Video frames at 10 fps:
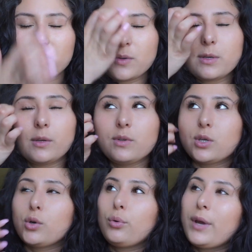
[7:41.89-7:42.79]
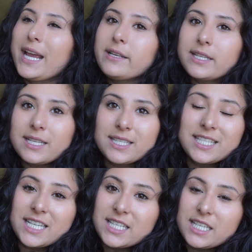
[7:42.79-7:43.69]
There was a crazy
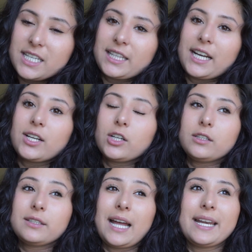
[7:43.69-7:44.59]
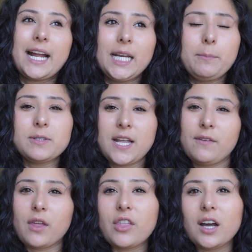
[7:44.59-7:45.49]
statistic that I heard that 90%
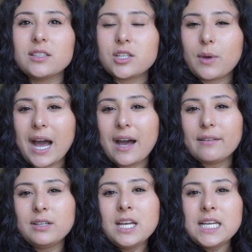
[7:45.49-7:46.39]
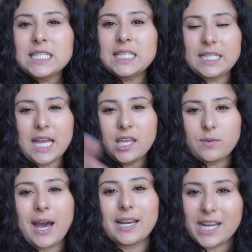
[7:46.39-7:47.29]
of the thoughts you have today you
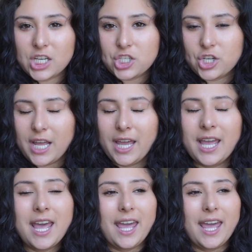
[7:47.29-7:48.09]
had yesterday,